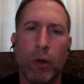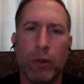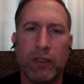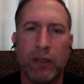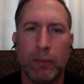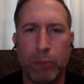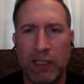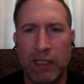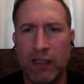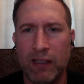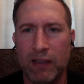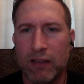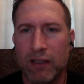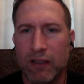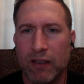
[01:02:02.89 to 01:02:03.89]
and
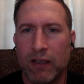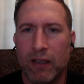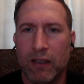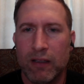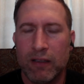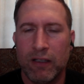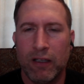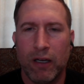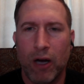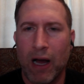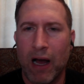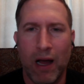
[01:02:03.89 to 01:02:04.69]
compete, you know,